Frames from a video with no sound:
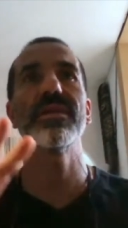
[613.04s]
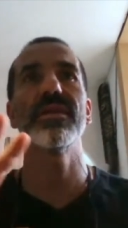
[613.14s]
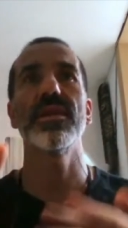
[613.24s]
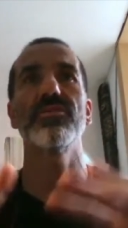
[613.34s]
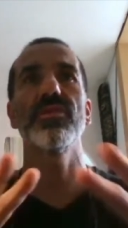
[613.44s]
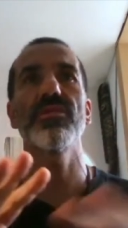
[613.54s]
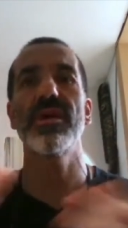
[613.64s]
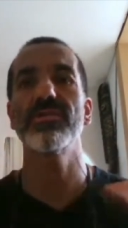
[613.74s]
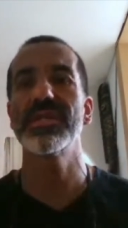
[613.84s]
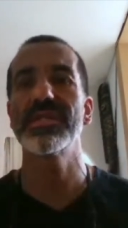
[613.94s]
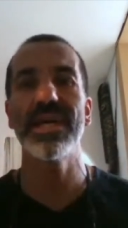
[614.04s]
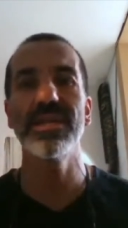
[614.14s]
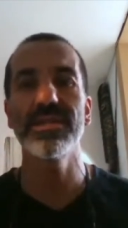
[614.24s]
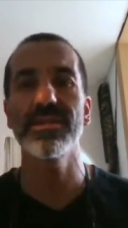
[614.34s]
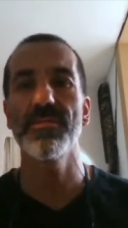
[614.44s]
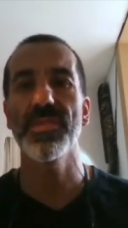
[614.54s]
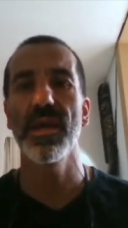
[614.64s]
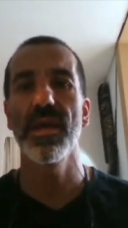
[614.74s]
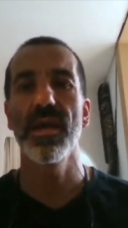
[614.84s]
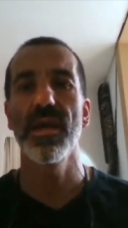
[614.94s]
the Natura 2000 sites,
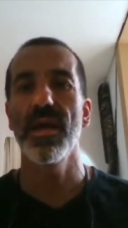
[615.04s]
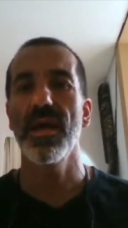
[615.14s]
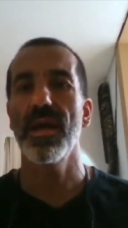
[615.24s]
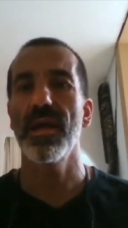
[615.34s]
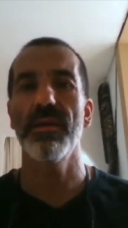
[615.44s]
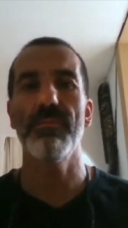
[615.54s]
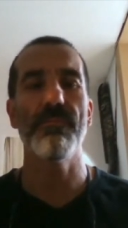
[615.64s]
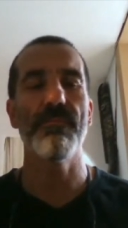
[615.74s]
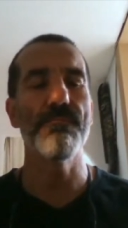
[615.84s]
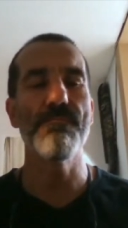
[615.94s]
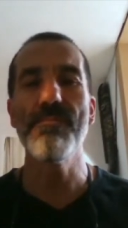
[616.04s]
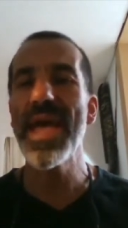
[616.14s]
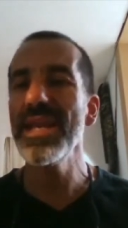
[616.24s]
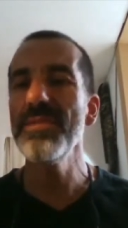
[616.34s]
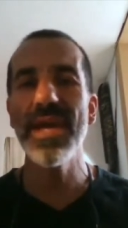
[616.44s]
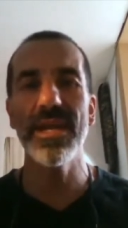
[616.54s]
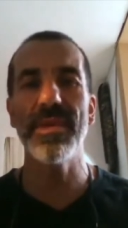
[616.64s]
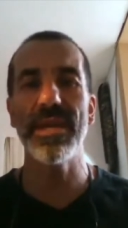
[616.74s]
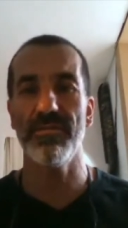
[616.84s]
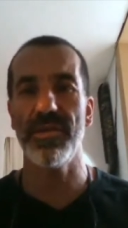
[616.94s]
many, many,
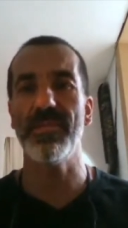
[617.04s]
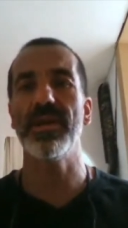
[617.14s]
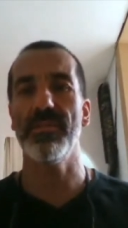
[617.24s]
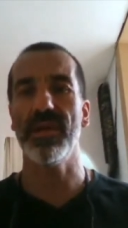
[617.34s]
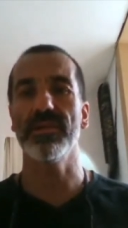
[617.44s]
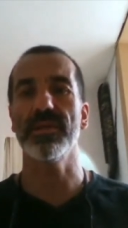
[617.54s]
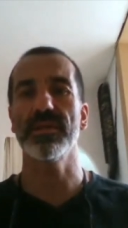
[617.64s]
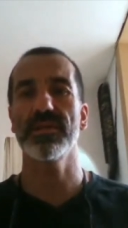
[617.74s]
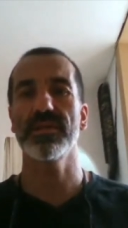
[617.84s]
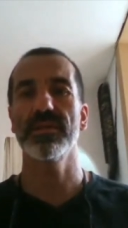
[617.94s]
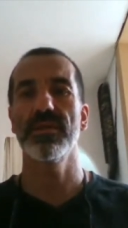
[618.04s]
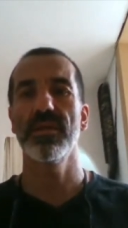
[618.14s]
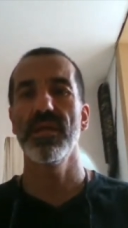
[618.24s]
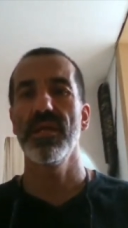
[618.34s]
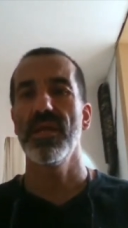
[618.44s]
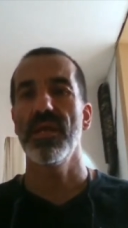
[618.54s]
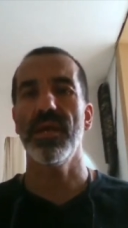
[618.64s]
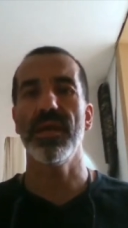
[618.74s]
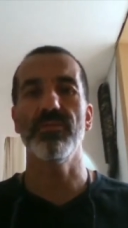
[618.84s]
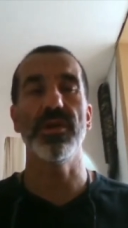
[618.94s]
many of them are in mountains.
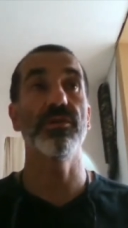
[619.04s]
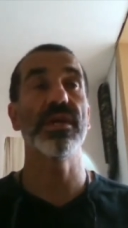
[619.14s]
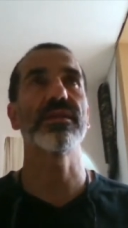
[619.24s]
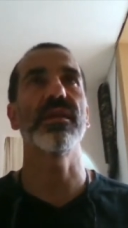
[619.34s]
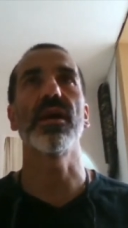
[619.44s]
And we know that uh,